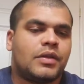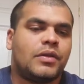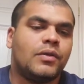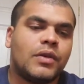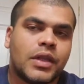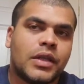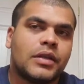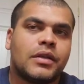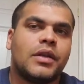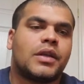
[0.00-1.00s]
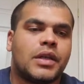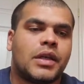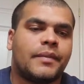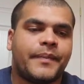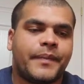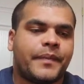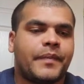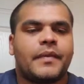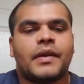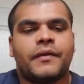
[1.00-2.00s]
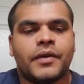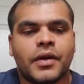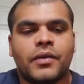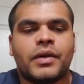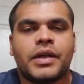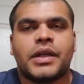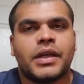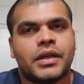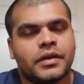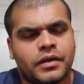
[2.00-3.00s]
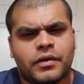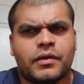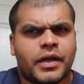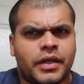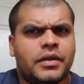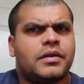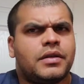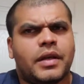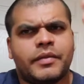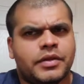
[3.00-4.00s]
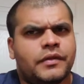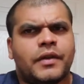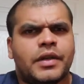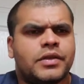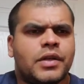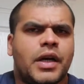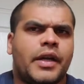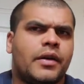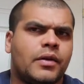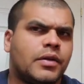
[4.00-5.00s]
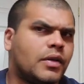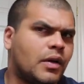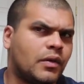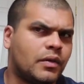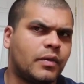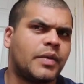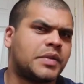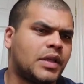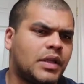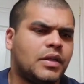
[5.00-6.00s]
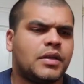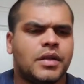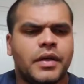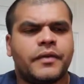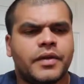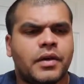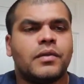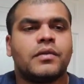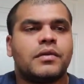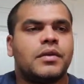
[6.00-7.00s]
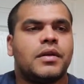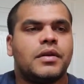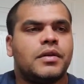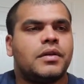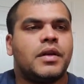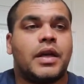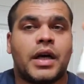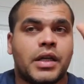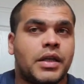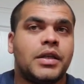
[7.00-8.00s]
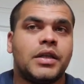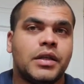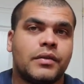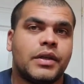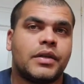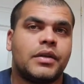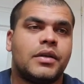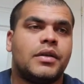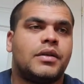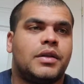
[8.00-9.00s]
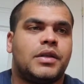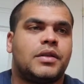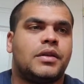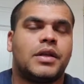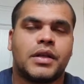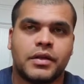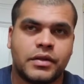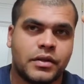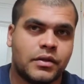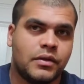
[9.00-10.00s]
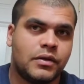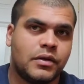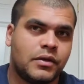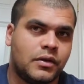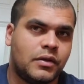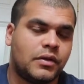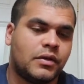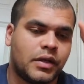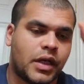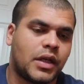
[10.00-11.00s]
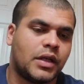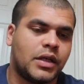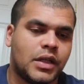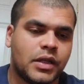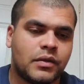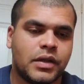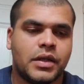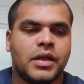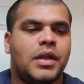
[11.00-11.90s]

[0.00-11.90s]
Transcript: Google it, look it up. If you know where to get it, great. That means you've already tried it or you know the website. If you don't, Nata e-liquid. That's all you gotta Google. Nata e-liquid.